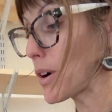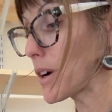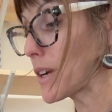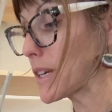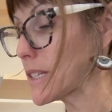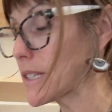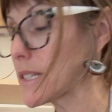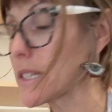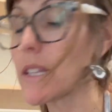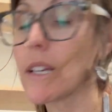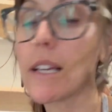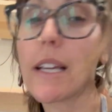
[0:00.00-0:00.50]

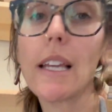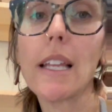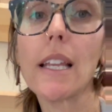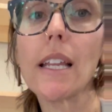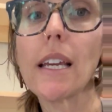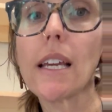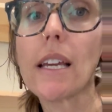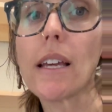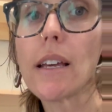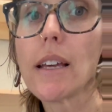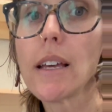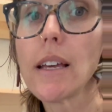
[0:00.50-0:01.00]
is the
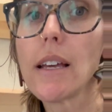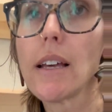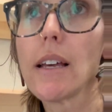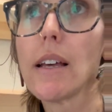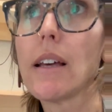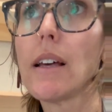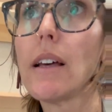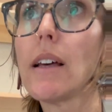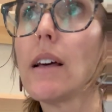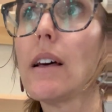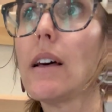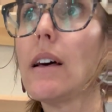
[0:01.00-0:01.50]
getting
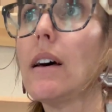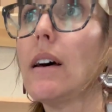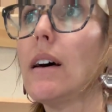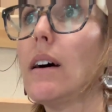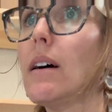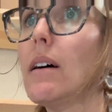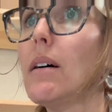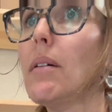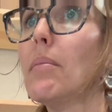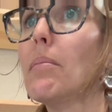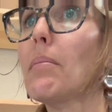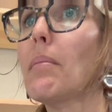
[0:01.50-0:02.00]

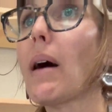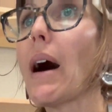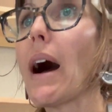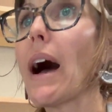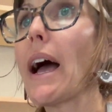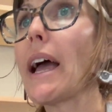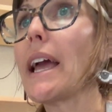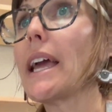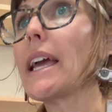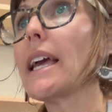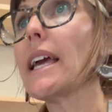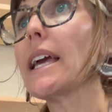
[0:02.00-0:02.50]

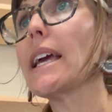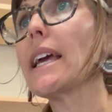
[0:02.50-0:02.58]
my